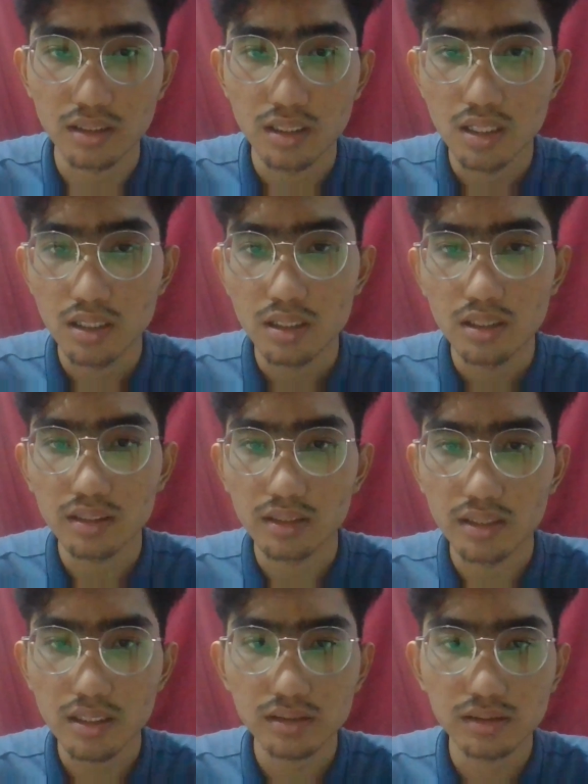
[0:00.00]
They
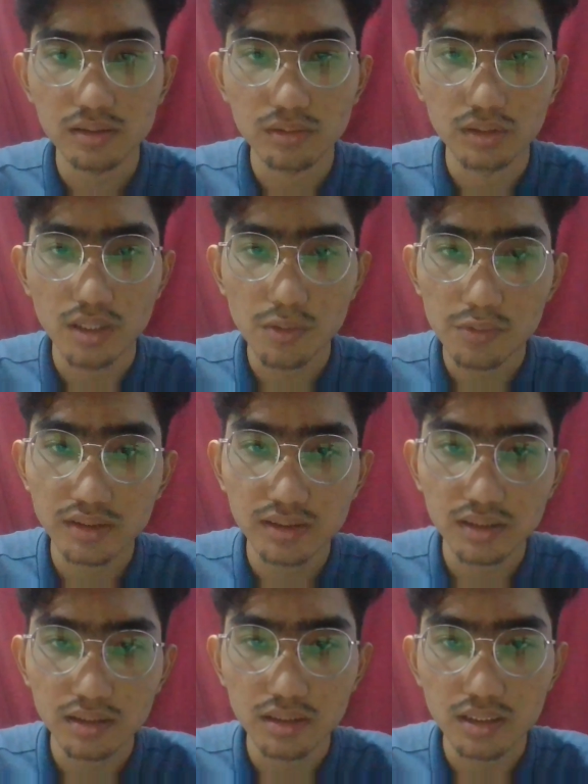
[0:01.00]
will still need
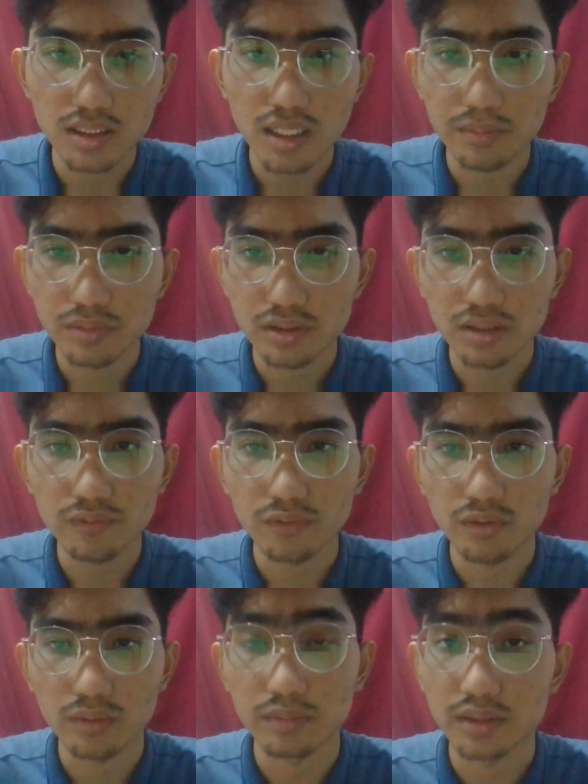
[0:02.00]
emptying from time to
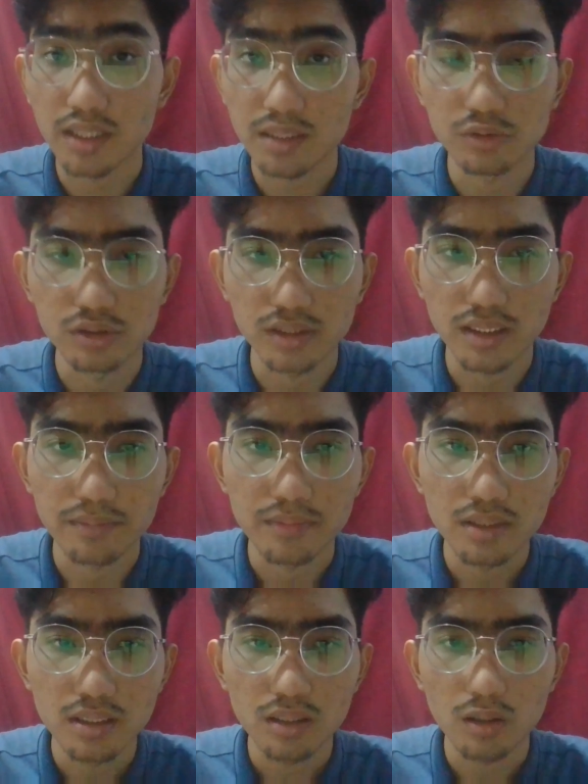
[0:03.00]
time. Over
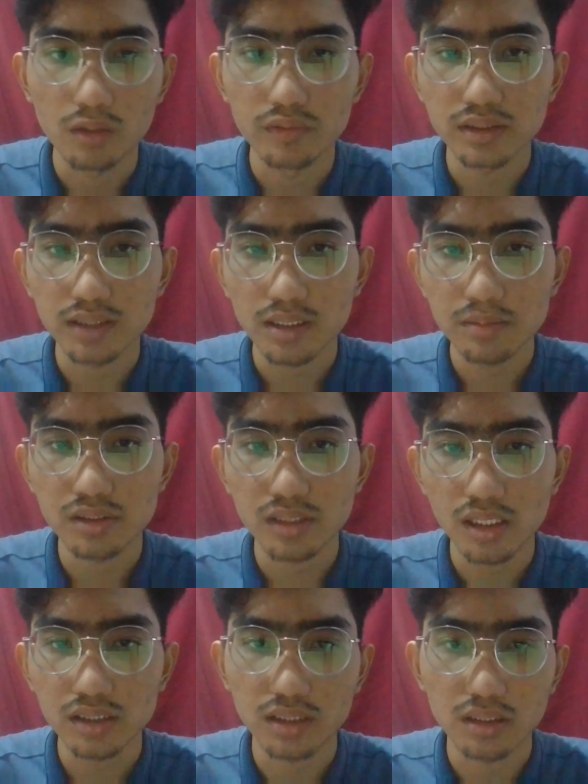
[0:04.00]
time, sludge can also
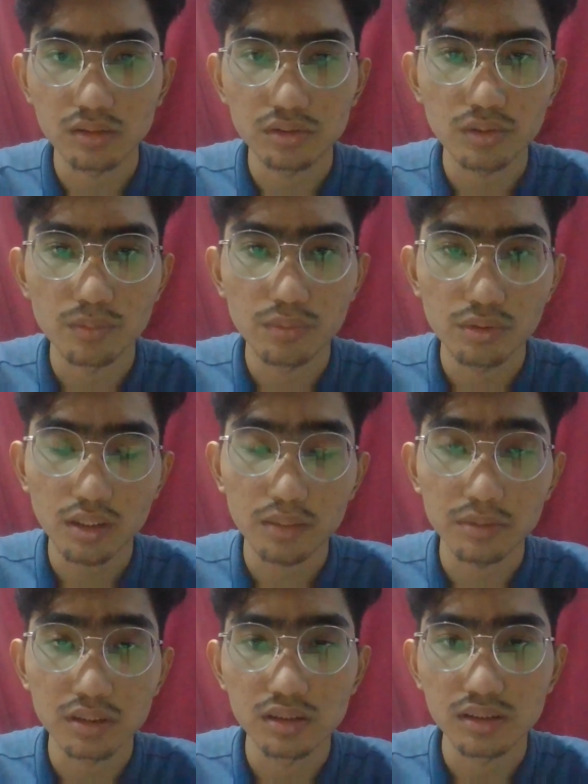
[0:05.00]
build up in the
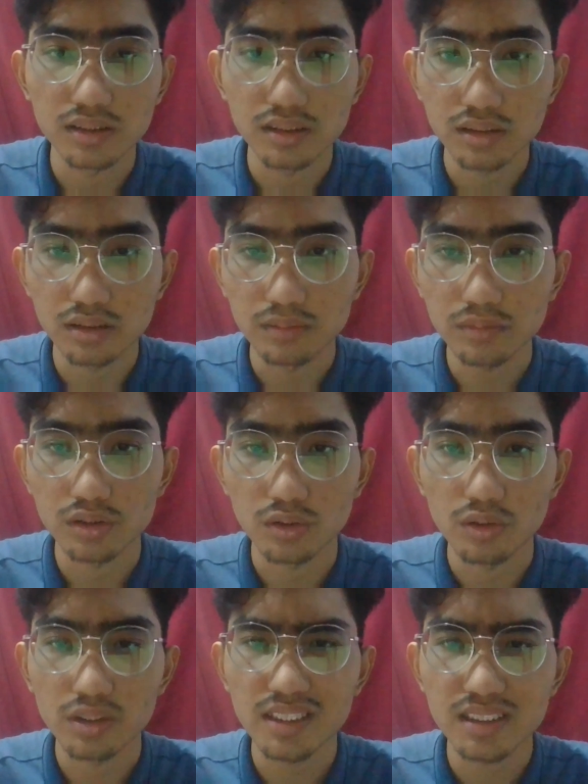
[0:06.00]
system, so it's
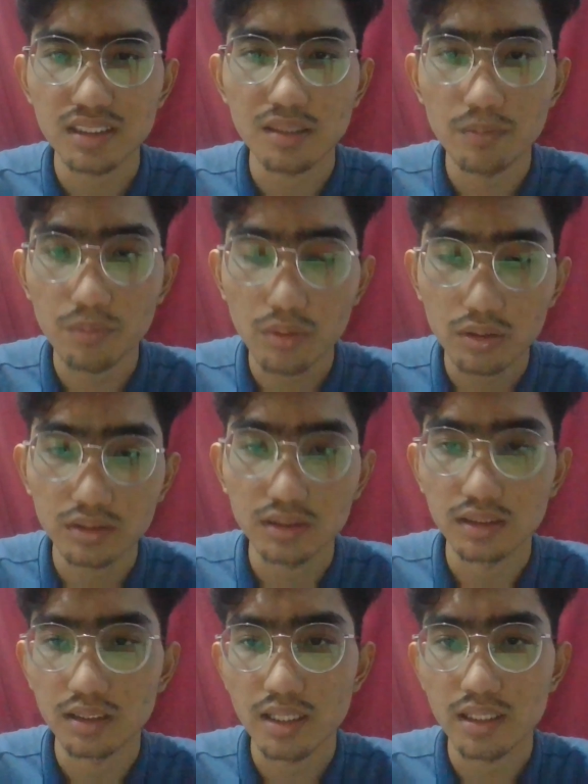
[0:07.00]
important that
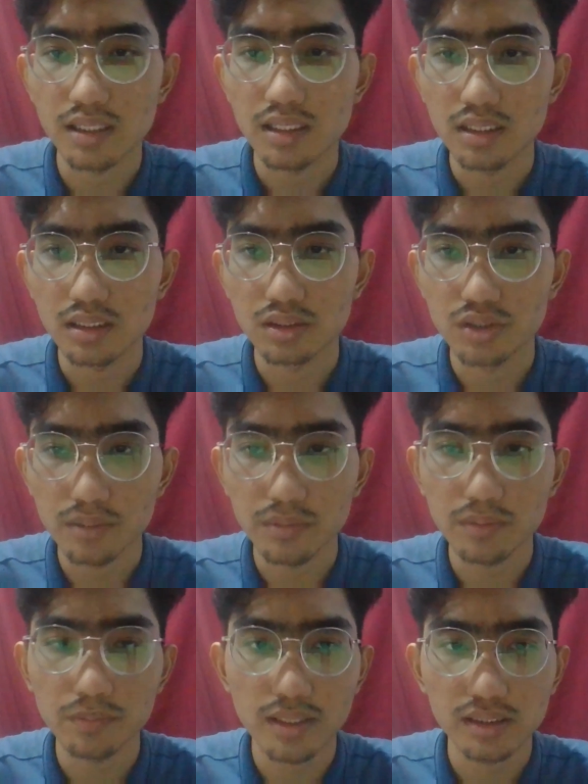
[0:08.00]
treatment plants is
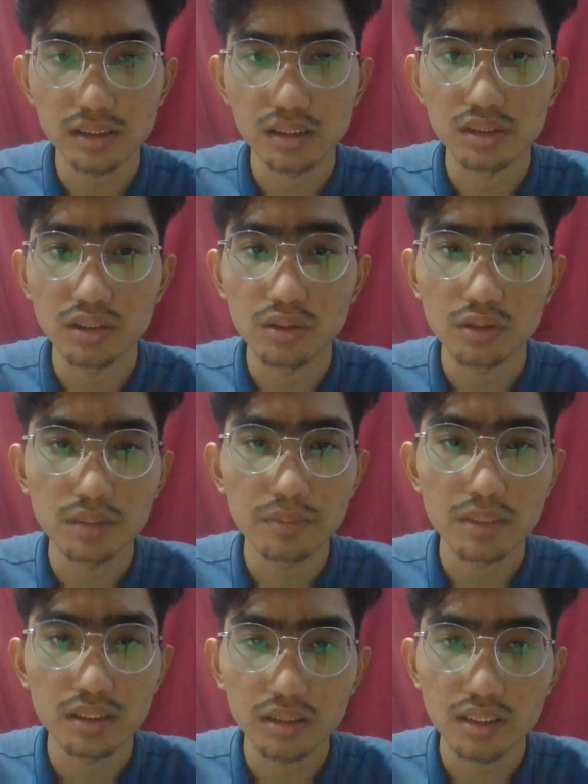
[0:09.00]
regularly maintained at
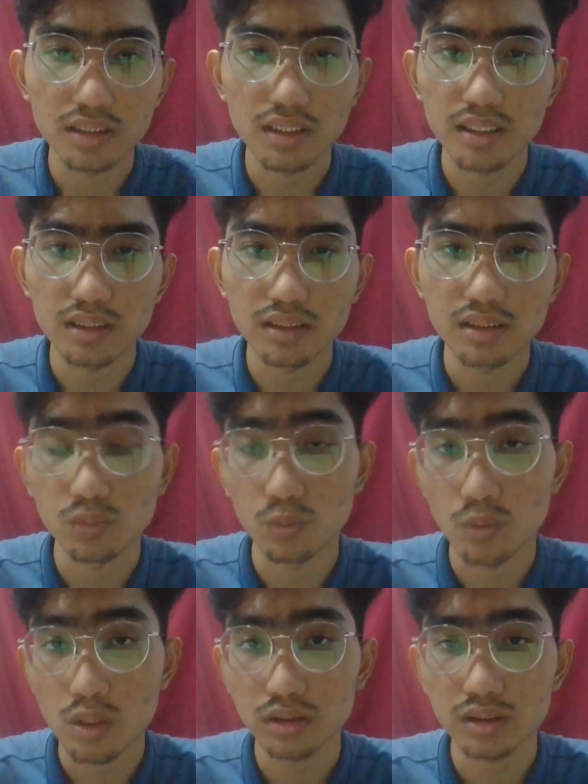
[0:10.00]
least once a
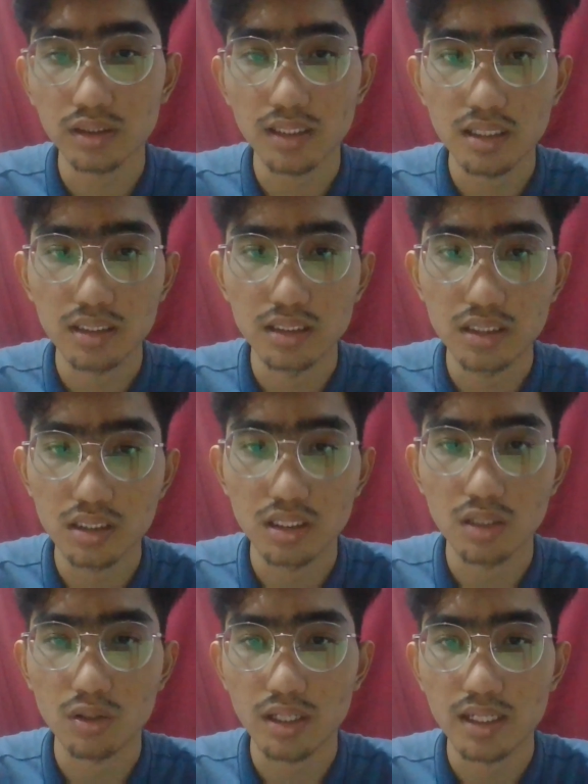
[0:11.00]
year or as you
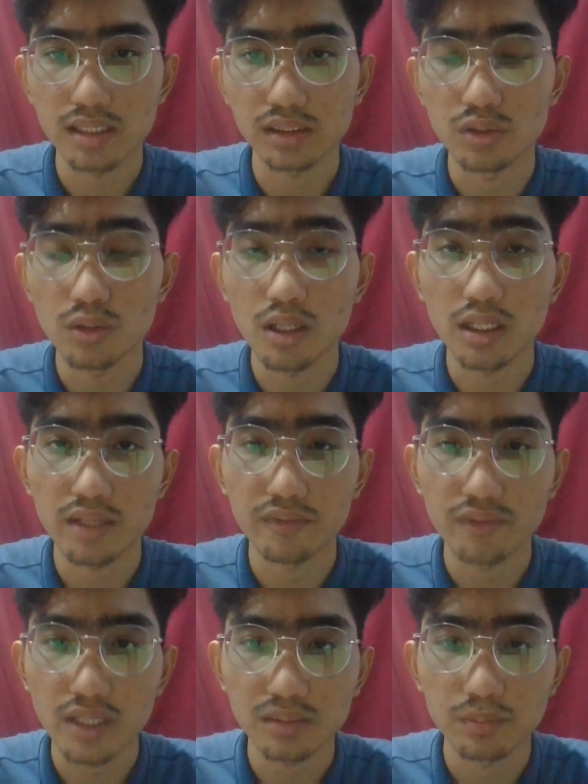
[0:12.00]
are advised by
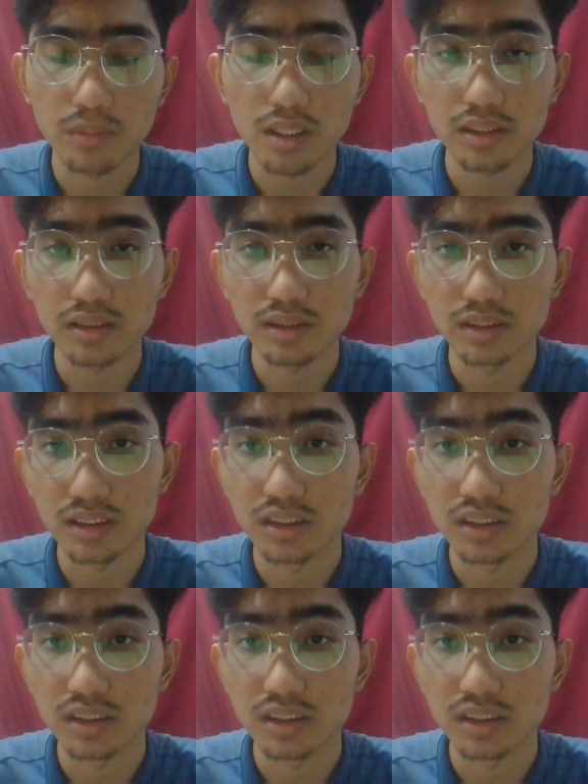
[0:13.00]
the installer.